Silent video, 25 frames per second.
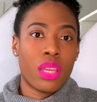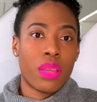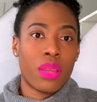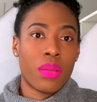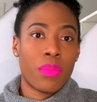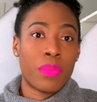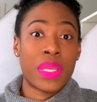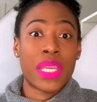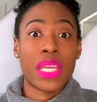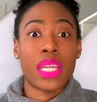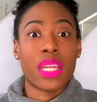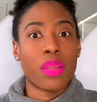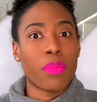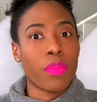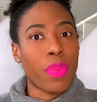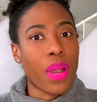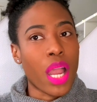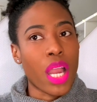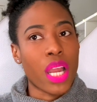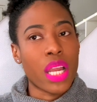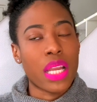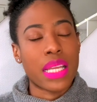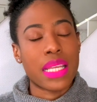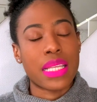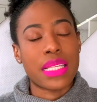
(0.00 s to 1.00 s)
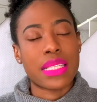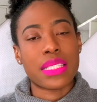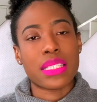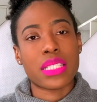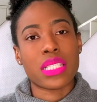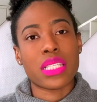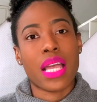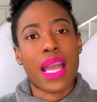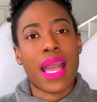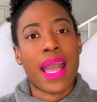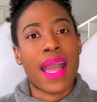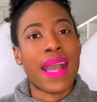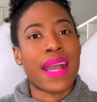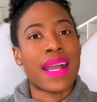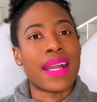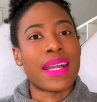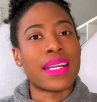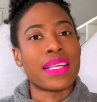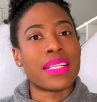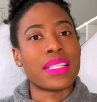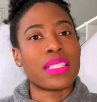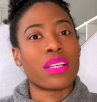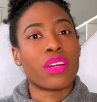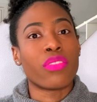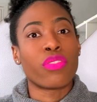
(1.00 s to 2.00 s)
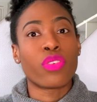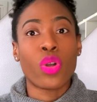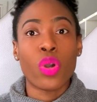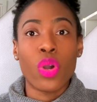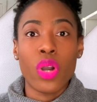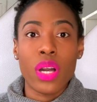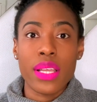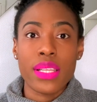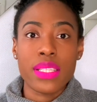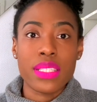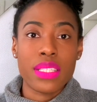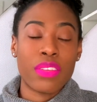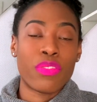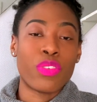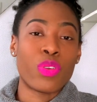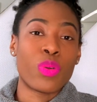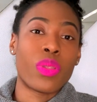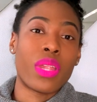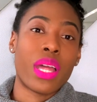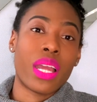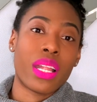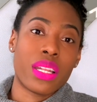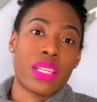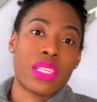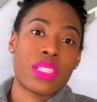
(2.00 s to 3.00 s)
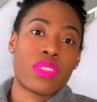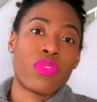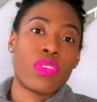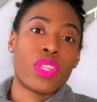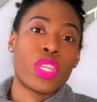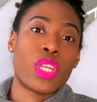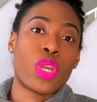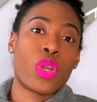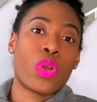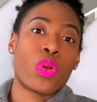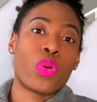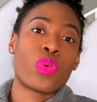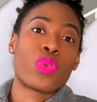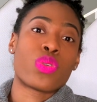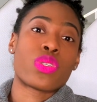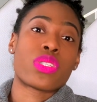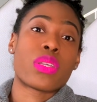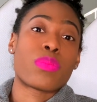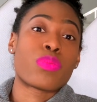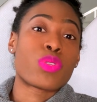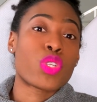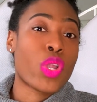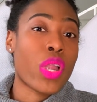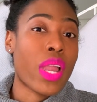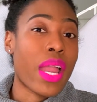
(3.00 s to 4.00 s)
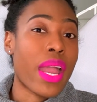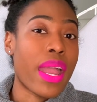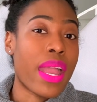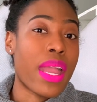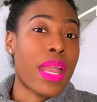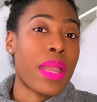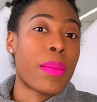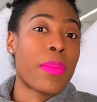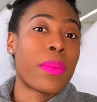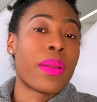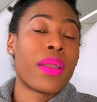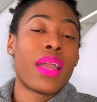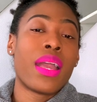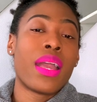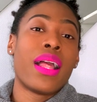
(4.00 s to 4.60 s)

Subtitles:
being in Paris. And of course, if you like this video, subscribe,